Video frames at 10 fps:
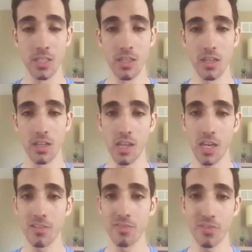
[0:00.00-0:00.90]
A lot
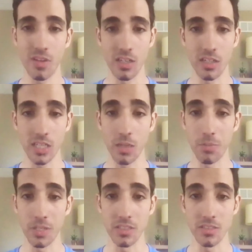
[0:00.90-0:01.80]
of
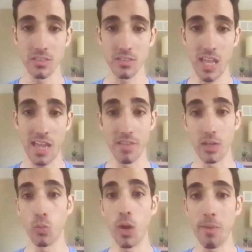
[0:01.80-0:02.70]
companies have a
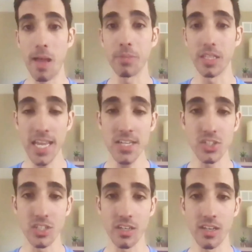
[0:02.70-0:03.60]
web
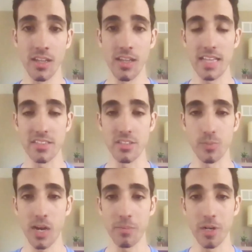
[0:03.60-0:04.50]
application as their
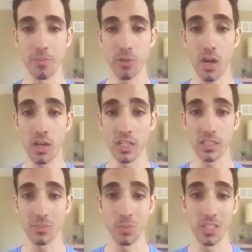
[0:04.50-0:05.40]
primary
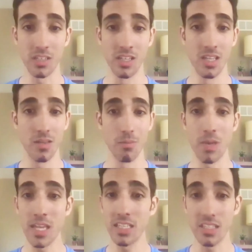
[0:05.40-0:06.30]
product, but
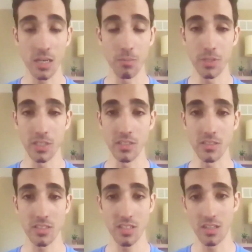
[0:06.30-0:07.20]
many
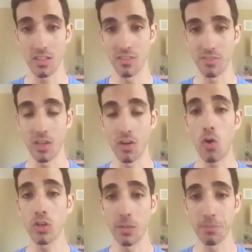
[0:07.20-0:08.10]
companies, if not all
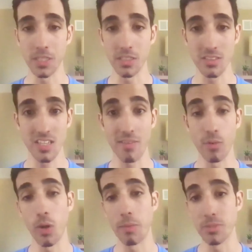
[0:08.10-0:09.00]
companies, have a
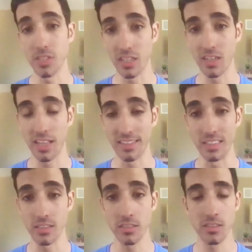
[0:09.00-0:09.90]
website at
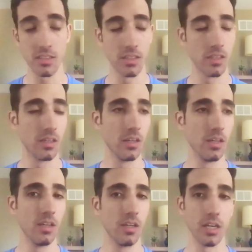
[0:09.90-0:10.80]
least.
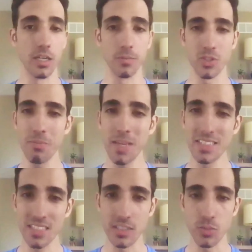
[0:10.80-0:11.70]
So it makes
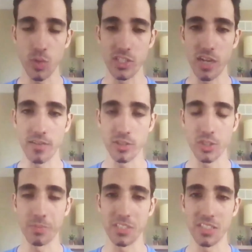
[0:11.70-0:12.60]
sense why
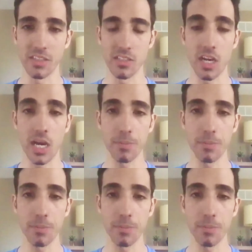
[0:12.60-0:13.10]
JavaScript is at the top.